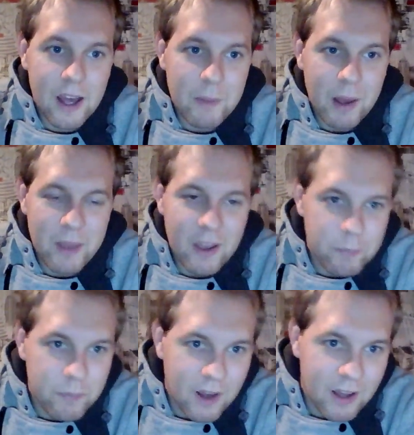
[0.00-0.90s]

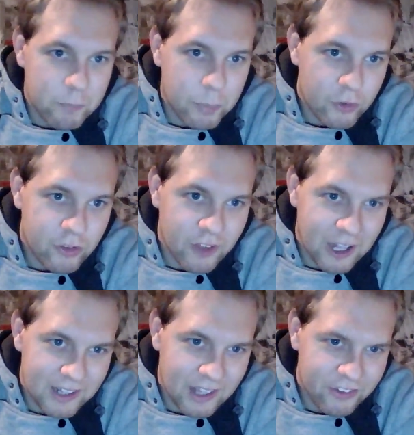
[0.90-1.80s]
I've
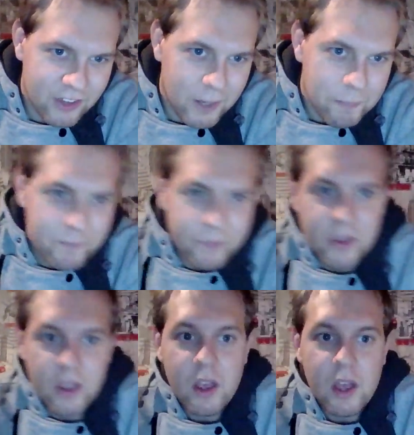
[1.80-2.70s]
butchered that last name.
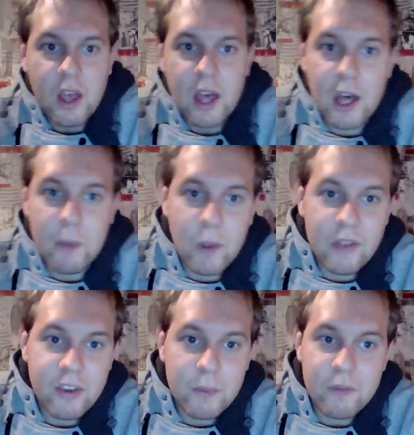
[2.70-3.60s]

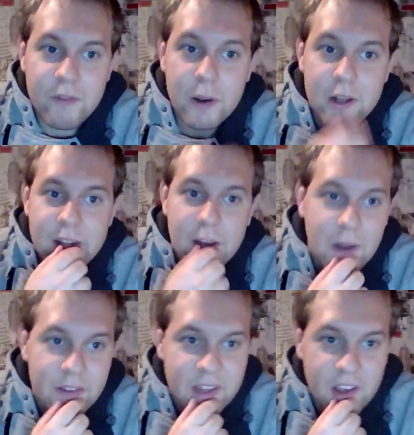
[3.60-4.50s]
Went in with very
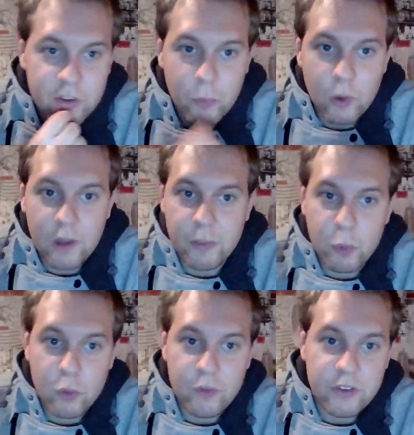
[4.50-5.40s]
clear ideas on
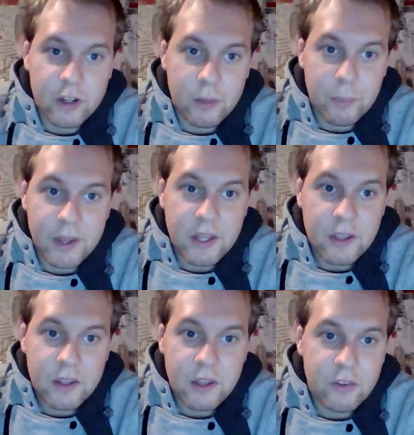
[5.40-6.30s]
what the movie's going to
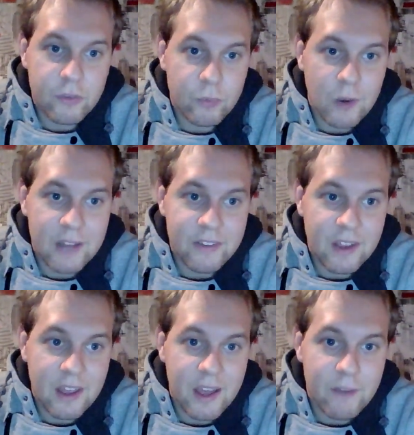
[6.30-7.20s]
be. He's
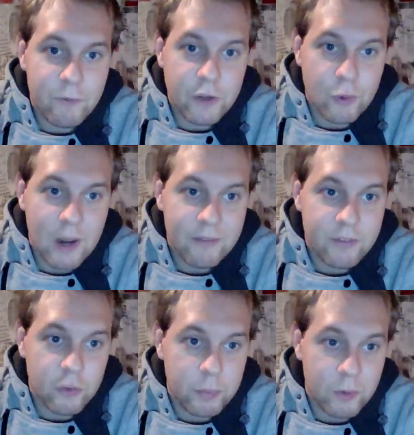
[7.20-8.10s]
read every
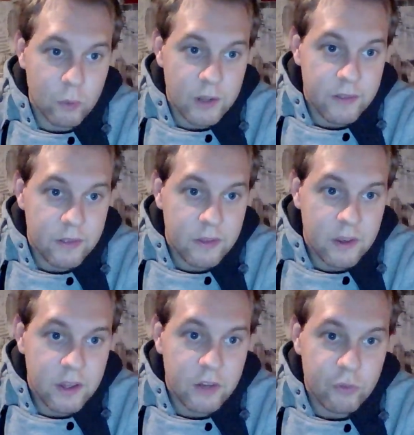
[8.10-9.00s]
draft that's been
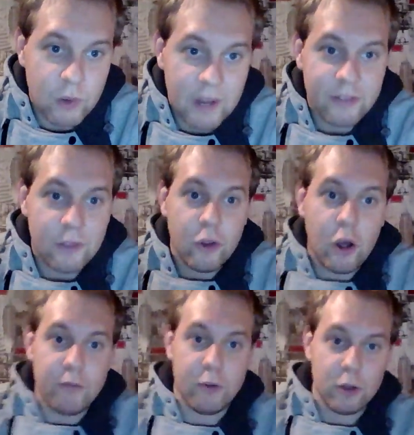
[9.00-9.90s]
written. He's read the
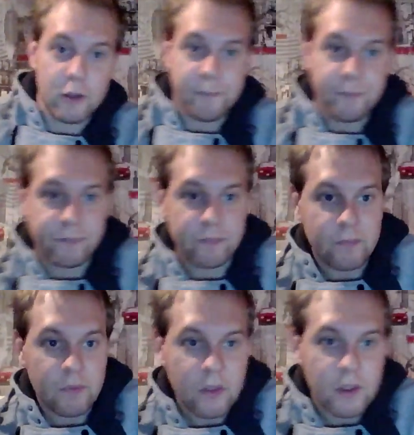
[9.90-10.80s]
novel.
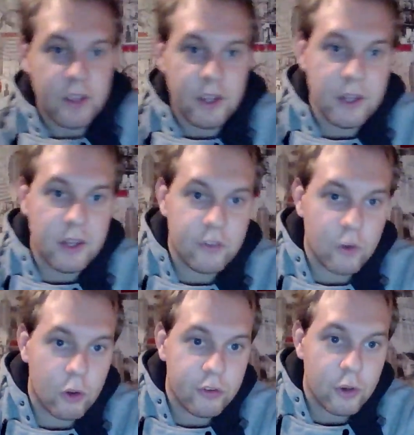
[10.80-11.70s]

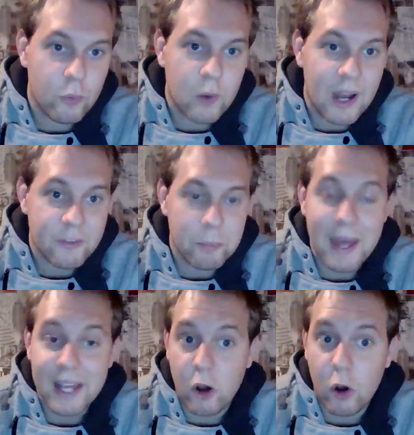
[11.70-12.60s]
He's also read
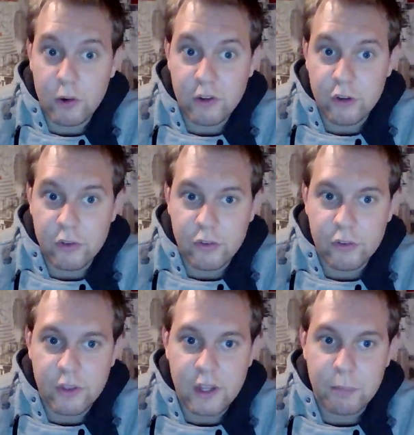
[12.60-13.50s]
Meg
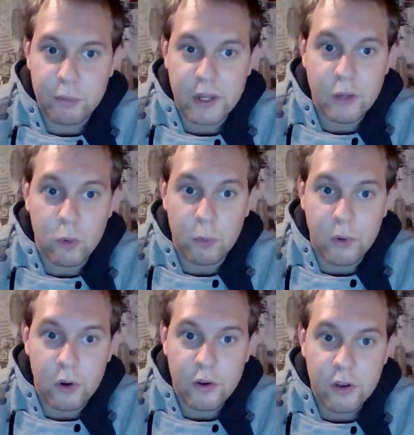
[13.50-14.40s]
Origins, the
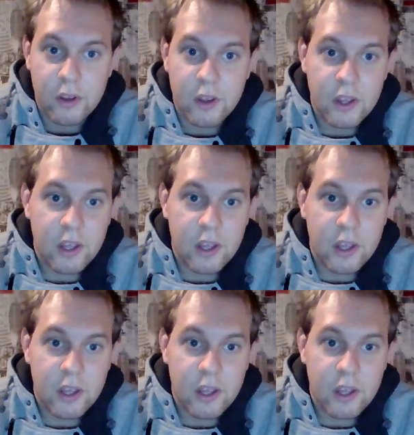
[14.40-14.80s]
prequel book.